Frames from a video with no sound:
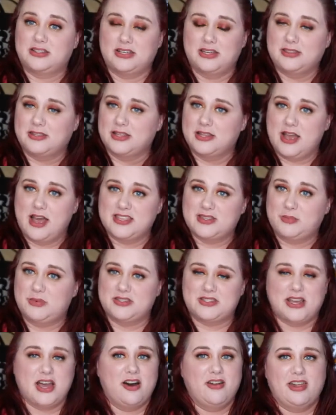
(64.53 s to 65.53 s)
to get the last
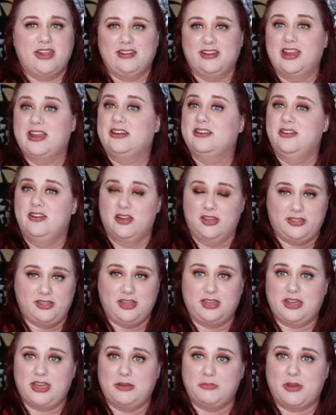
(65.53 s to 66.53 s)
bits out and like
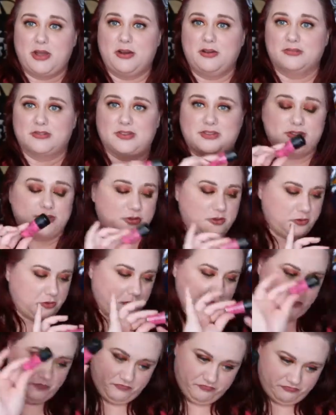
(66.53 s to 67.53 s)
nothing came out. So
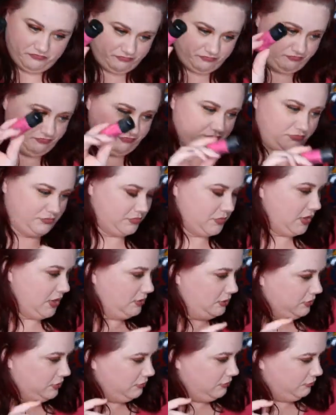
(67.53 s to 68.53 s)

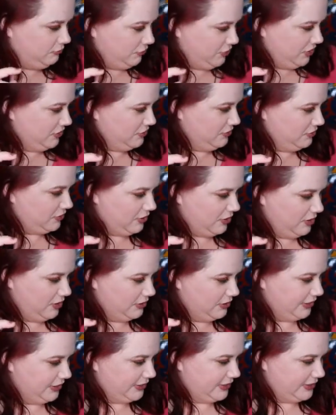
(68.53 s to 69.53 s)
we are
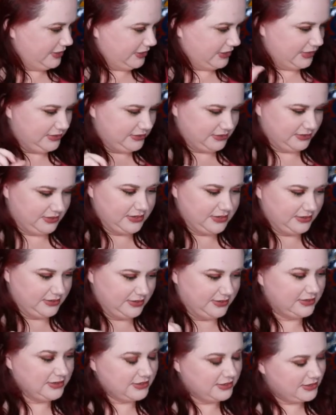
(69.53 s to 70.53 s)
calling that
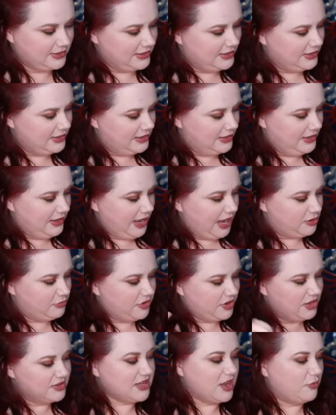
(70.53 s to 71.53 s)
done. And
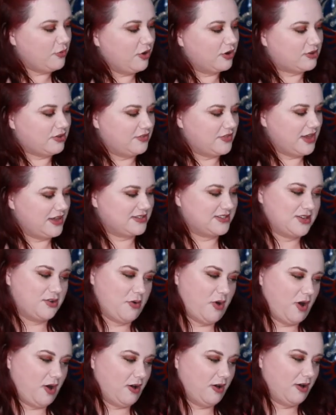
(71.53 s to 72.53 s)
because I worked on that so
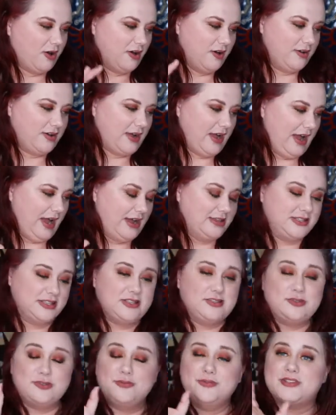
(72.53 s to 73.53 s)
hard, I did
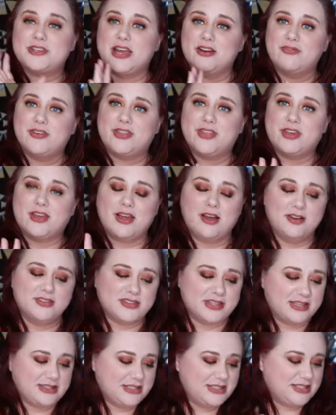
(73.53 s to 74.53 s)
use everything
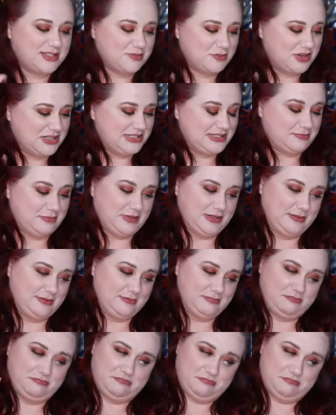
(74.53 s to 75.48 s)
else at least once, but